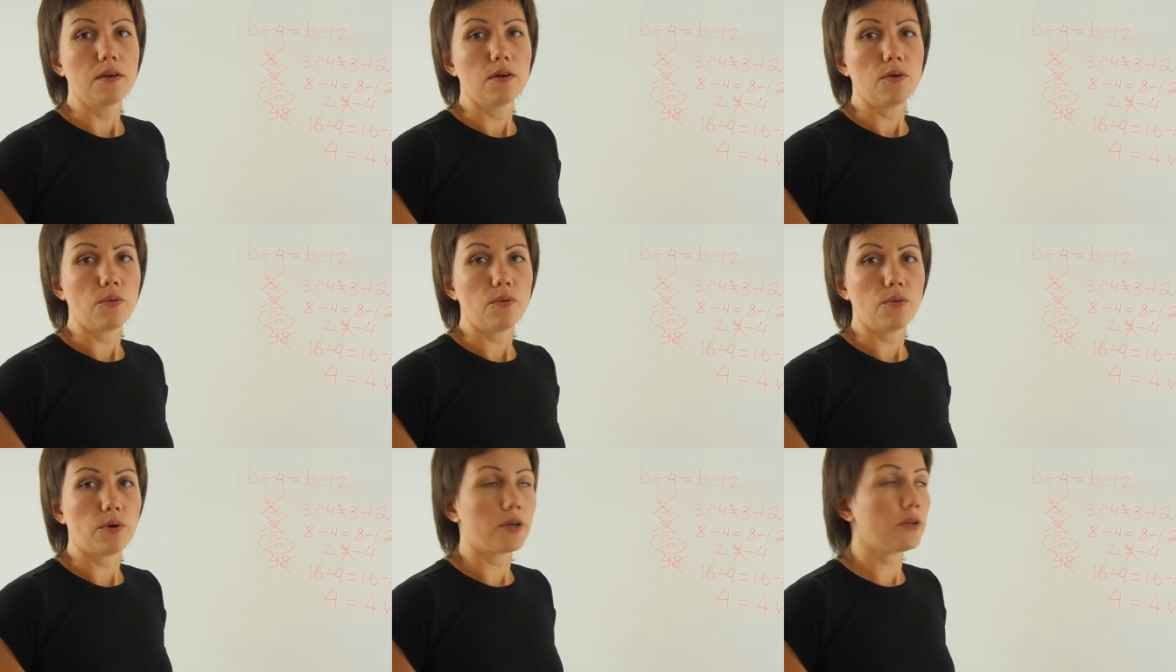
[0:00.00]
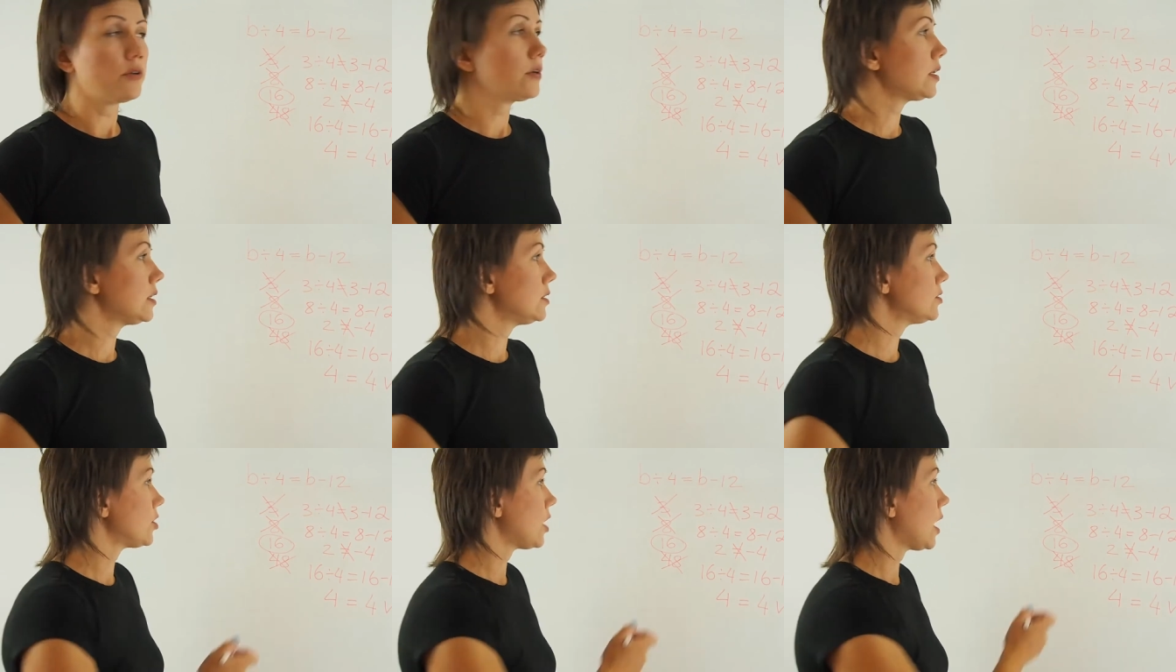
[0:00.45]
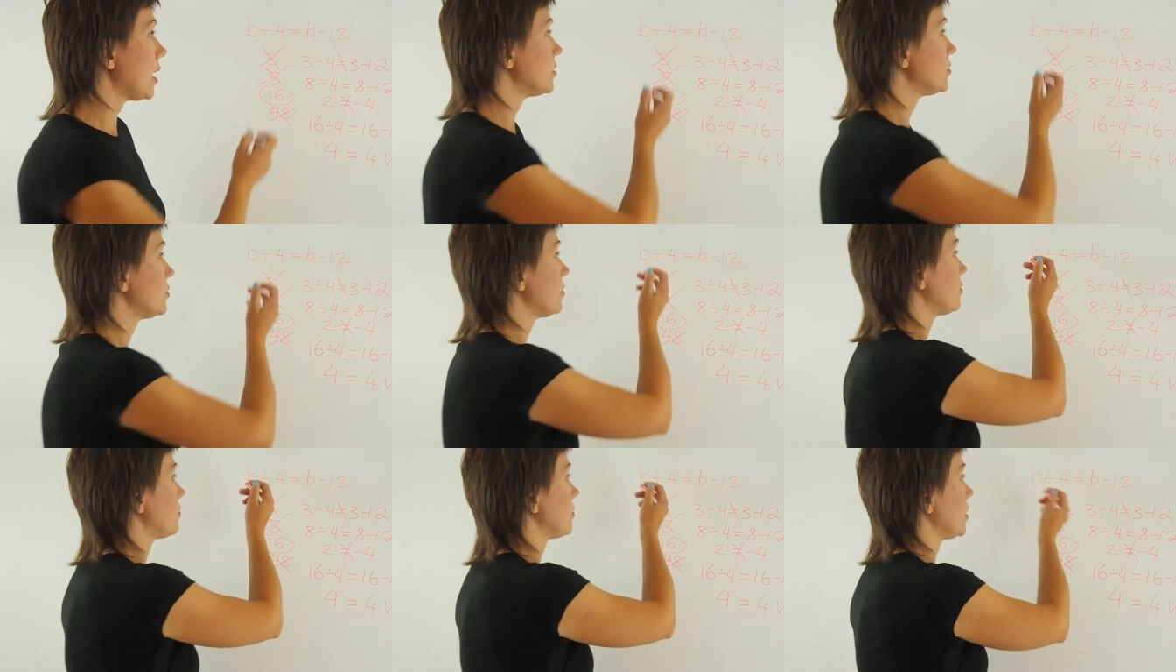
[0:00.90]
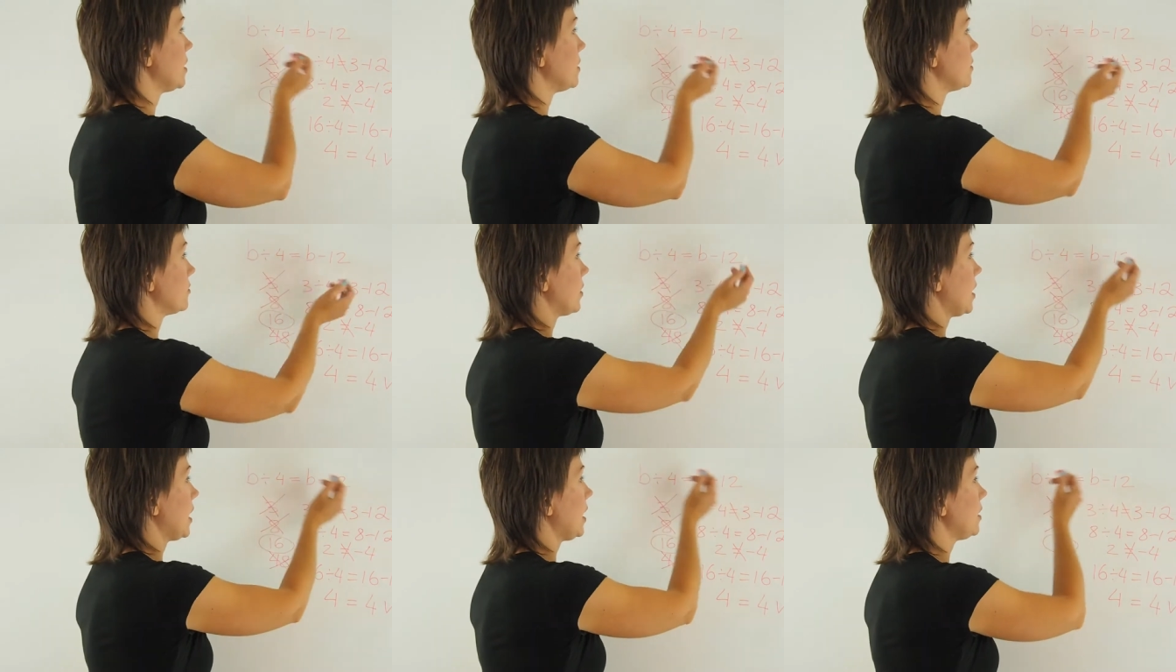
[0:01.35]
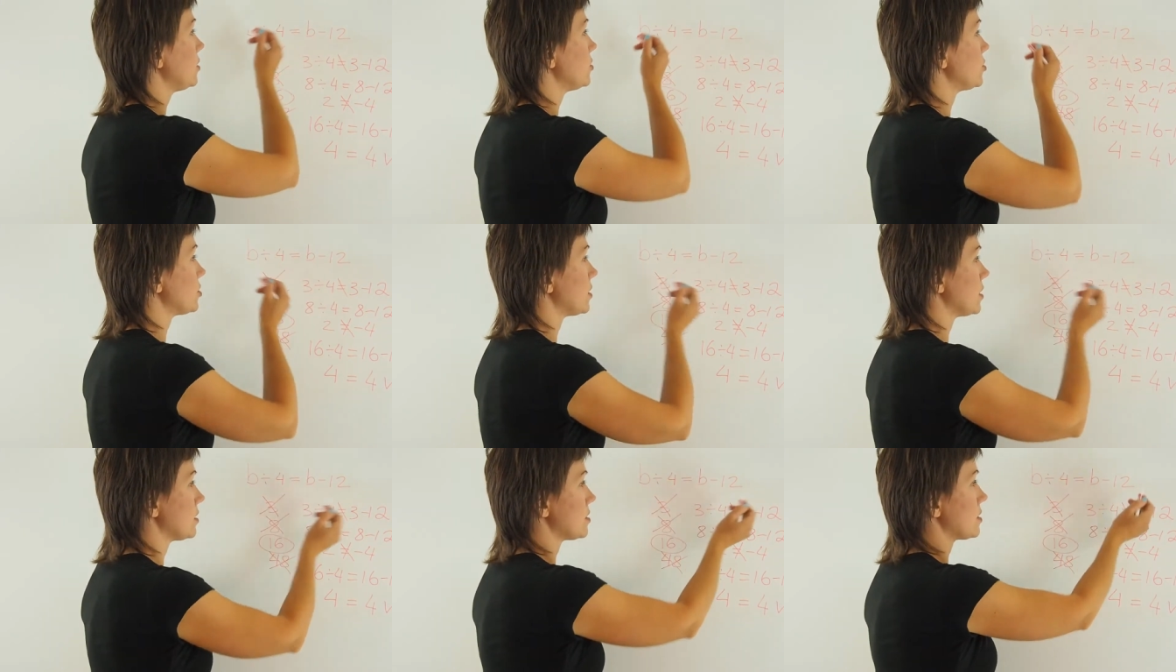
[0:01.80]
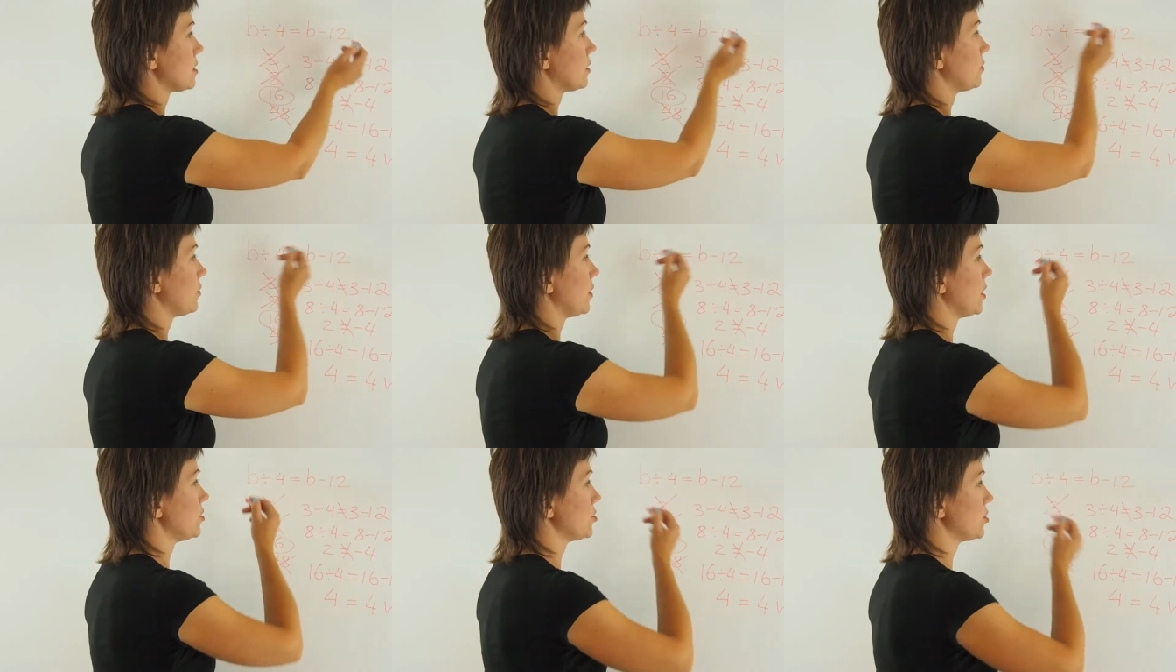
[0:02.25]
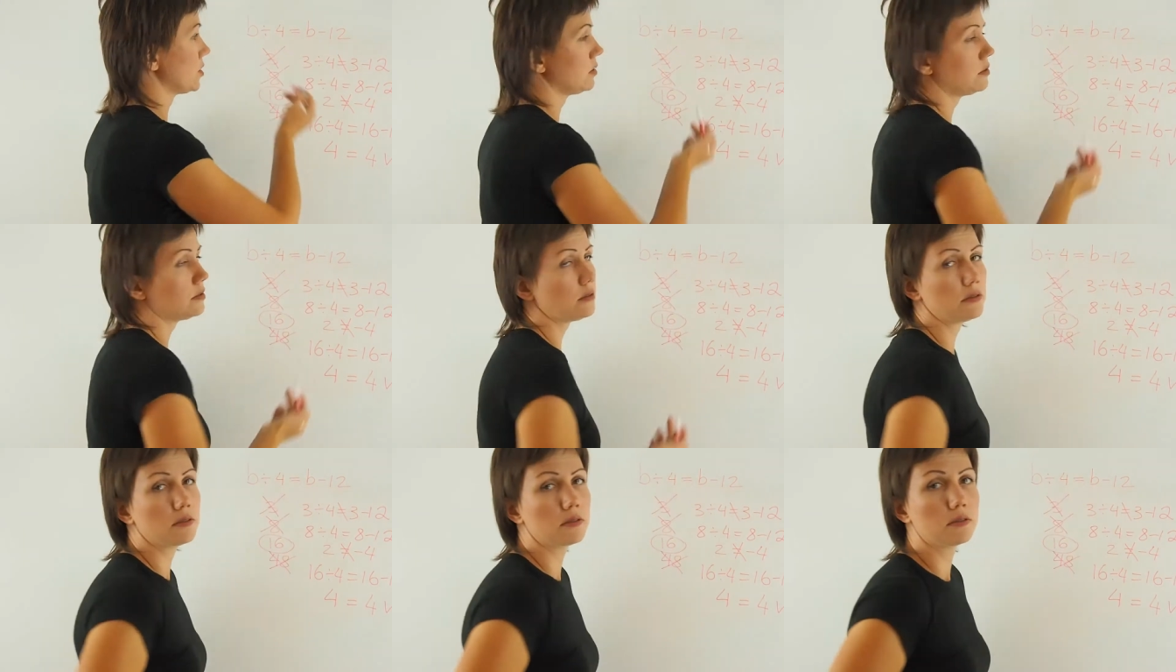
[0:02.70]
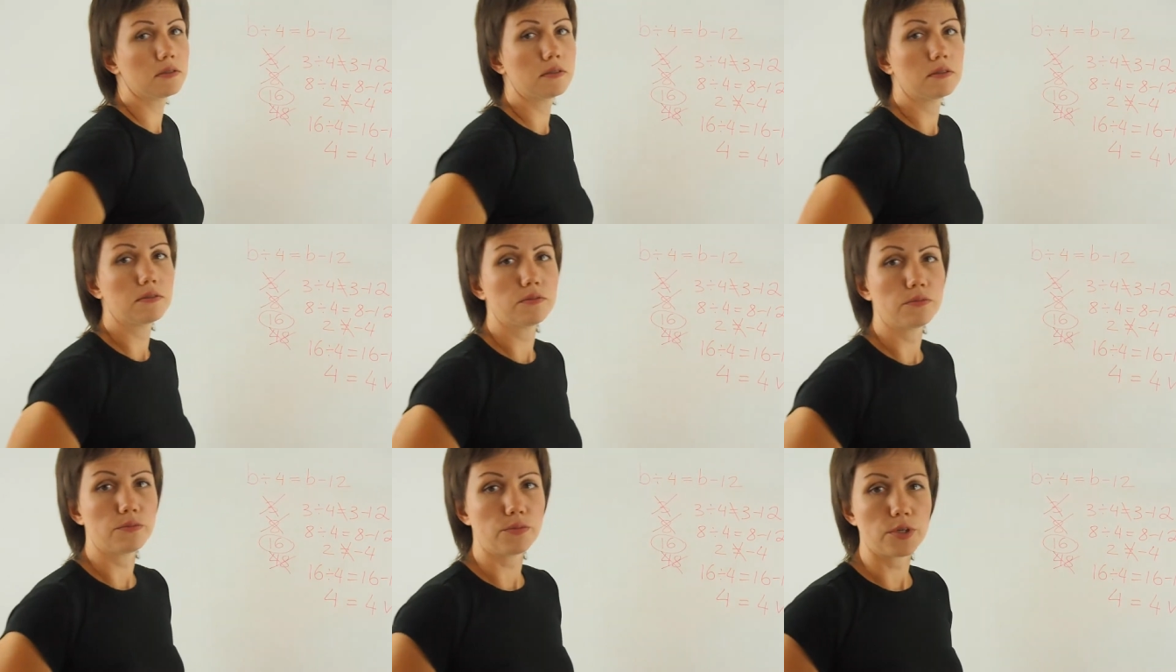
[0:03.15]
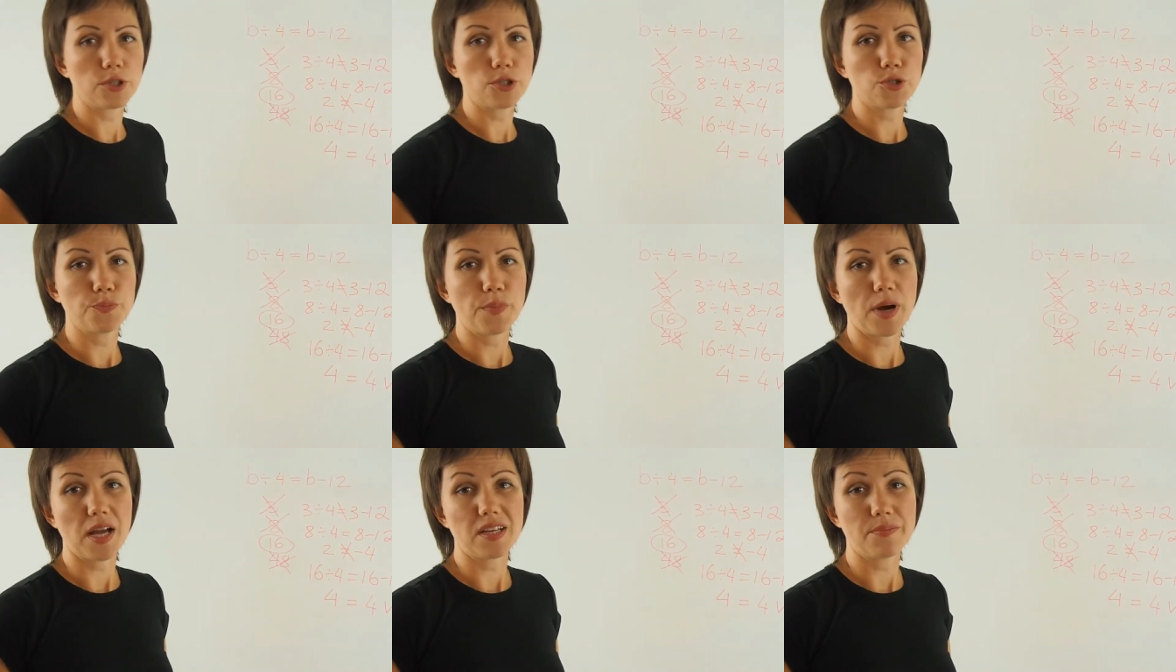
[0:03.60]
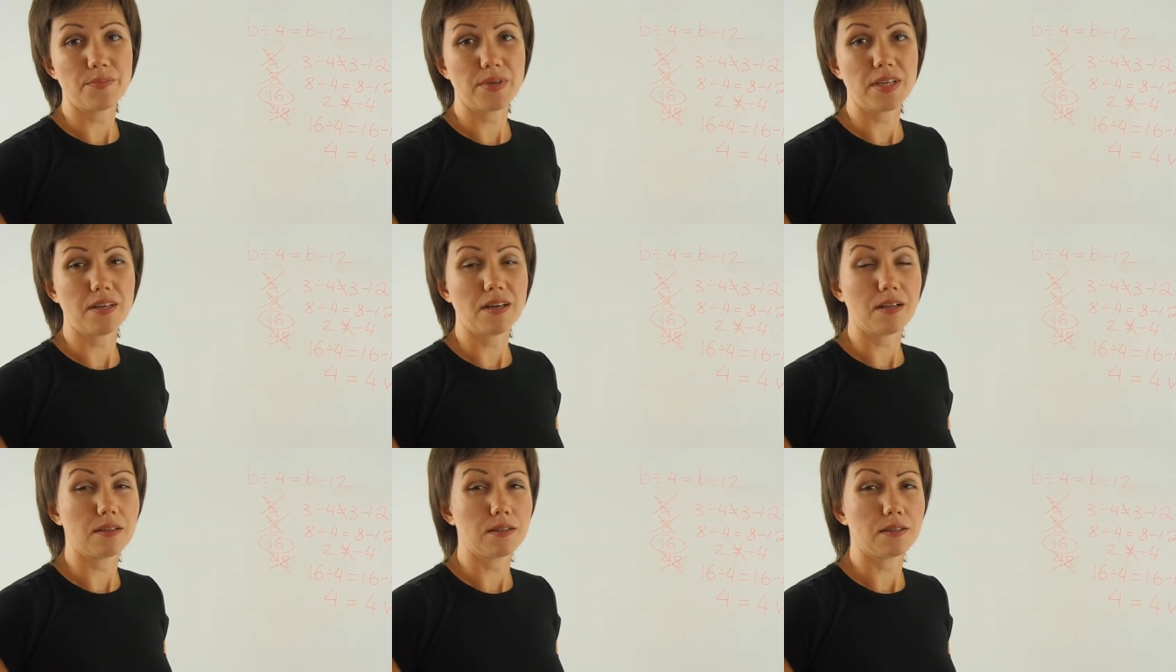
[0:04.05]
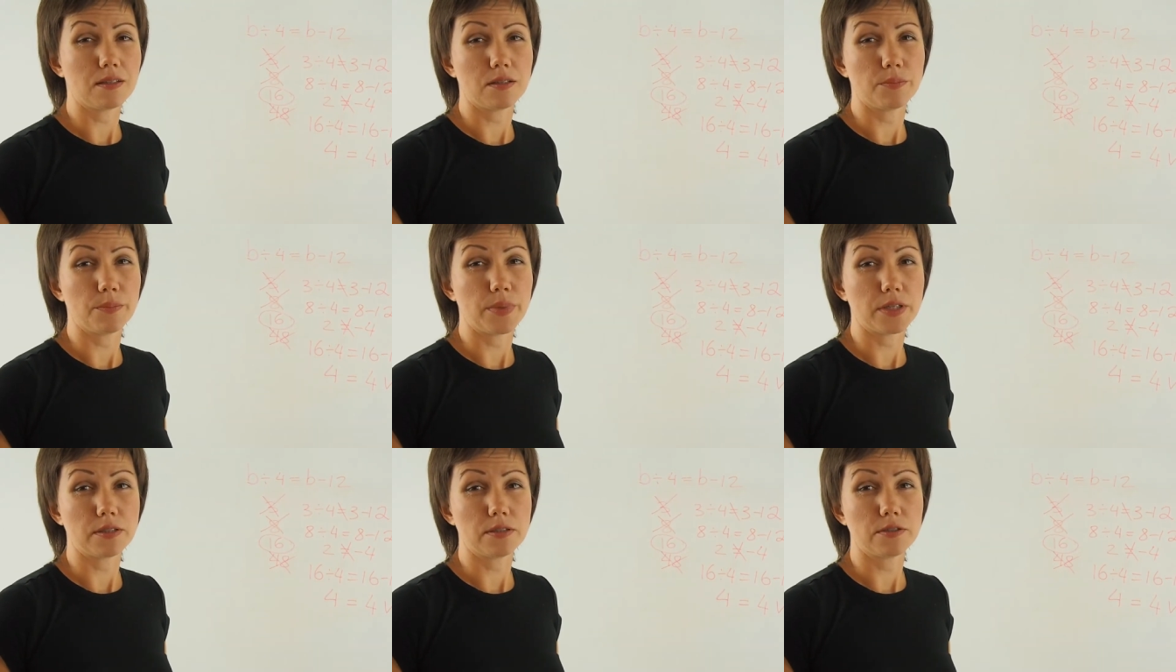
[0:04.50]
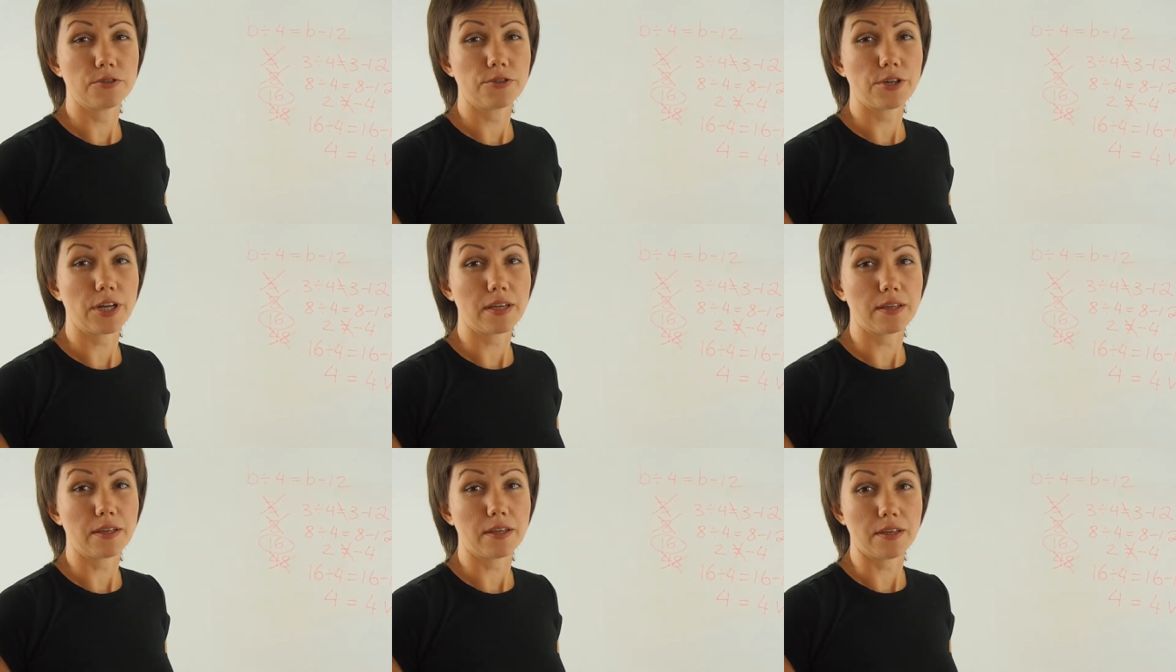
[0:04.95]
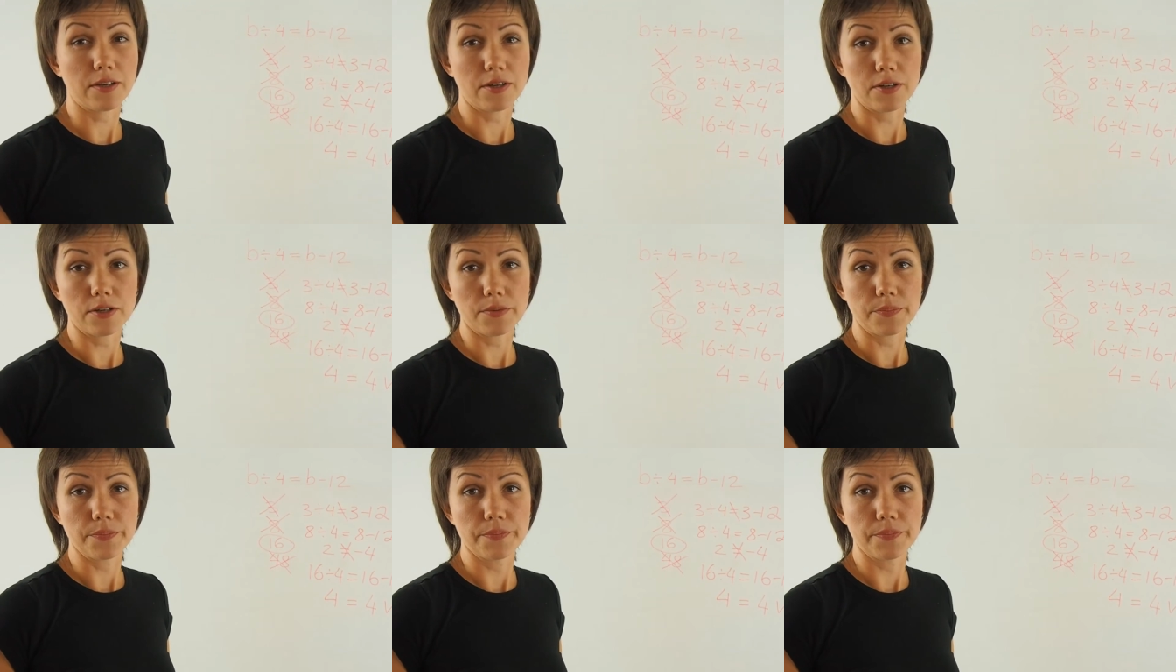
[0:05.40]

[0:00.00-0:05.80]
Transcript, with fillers: Or you can try to rearrange this equation, which might be a little bit trickier.